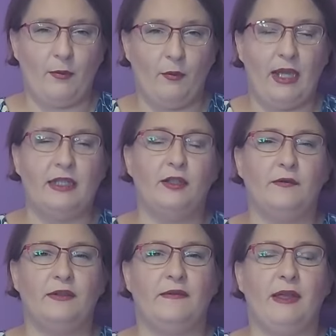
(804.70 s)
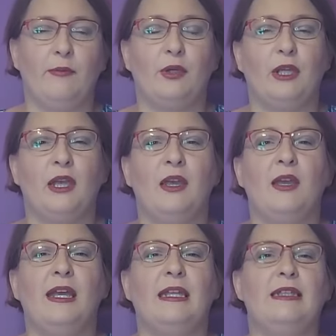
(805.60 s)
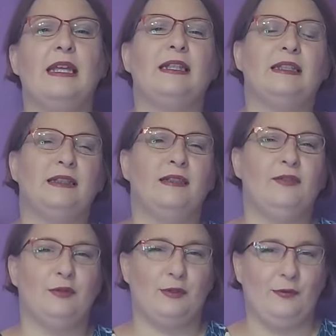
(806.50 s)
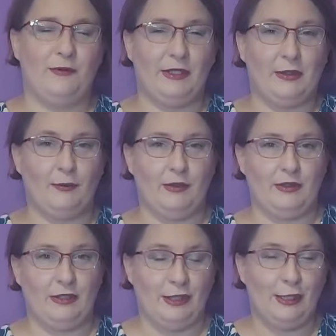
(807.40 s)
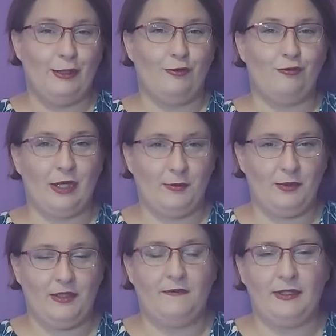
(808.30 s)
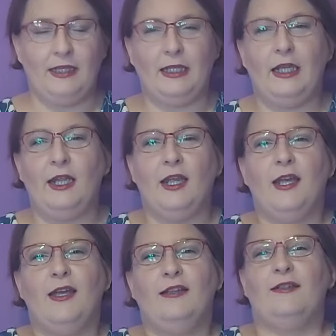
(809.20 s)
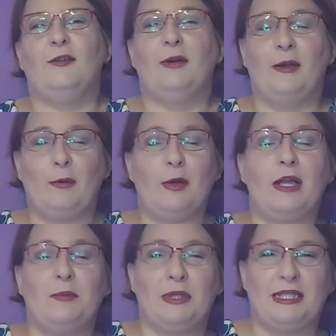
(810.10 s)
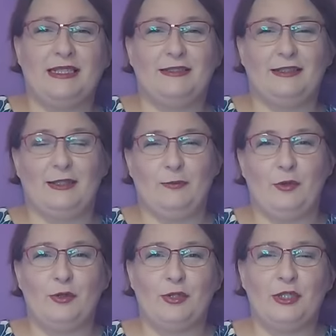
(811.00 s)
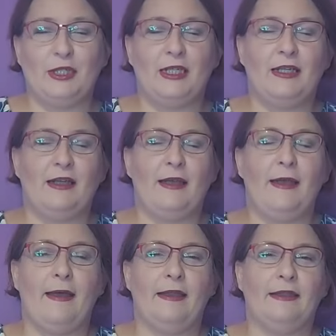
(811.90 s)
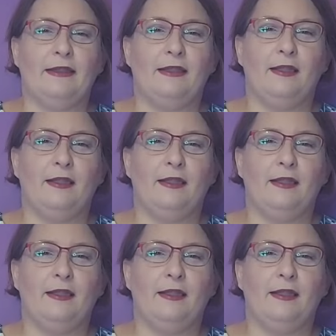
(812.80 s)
weight of the fabric, that things will drape evenly. So I woke up yesterday morning and